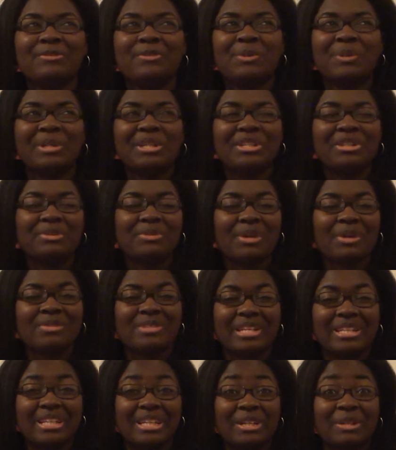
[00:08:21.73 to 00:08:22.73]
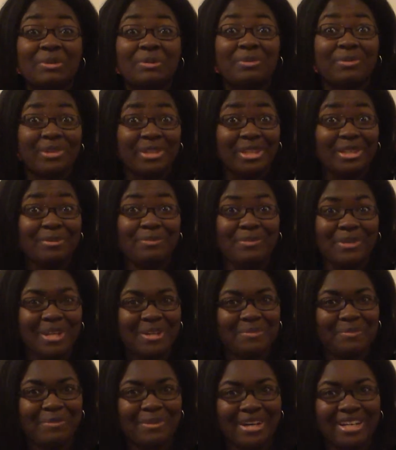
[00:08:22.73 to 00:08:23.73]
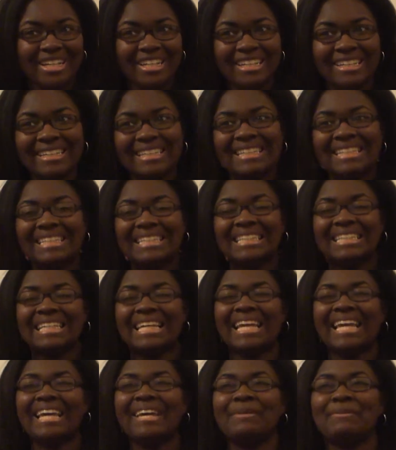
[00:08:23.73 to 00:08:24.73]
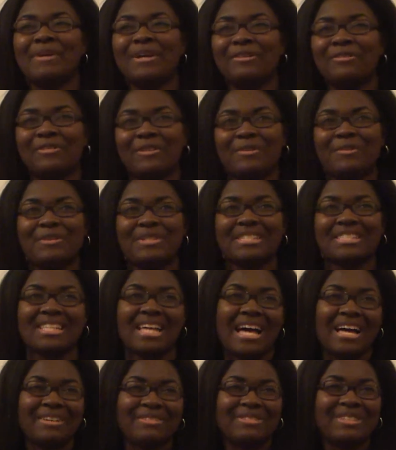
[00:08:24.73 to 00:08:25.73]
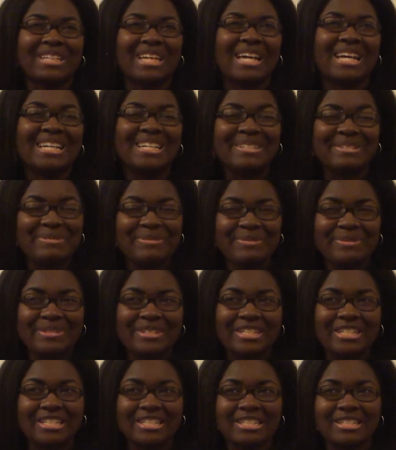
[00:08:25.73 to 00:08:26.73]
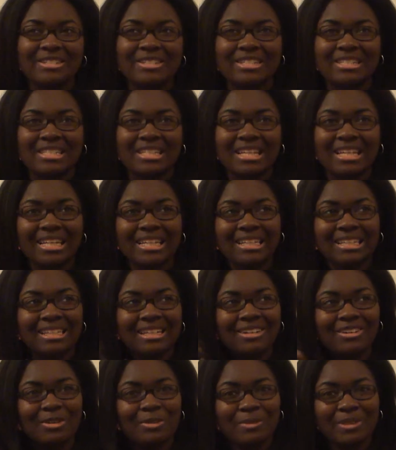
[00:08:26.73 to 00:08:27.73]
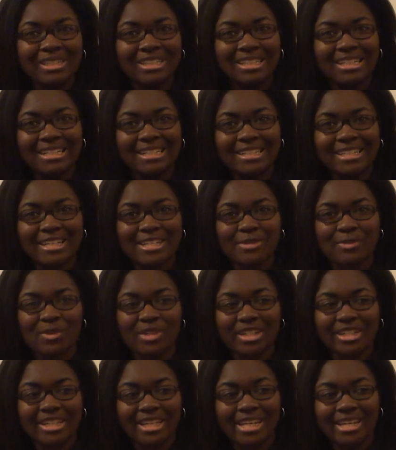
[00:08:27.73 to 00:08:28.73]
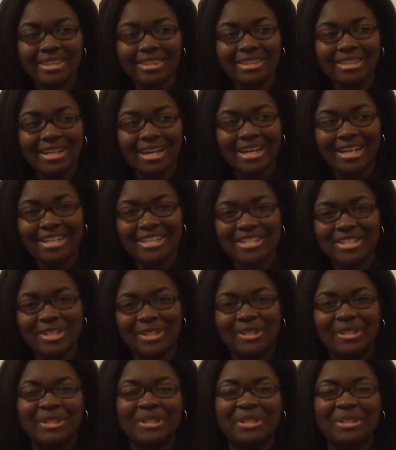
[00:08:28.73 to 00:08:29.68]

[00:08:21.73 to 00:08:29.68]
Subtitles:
one of the refs had, like, a really big butt, and my friend was laughing at him, because she was like, oh my god, he has more cake than I do.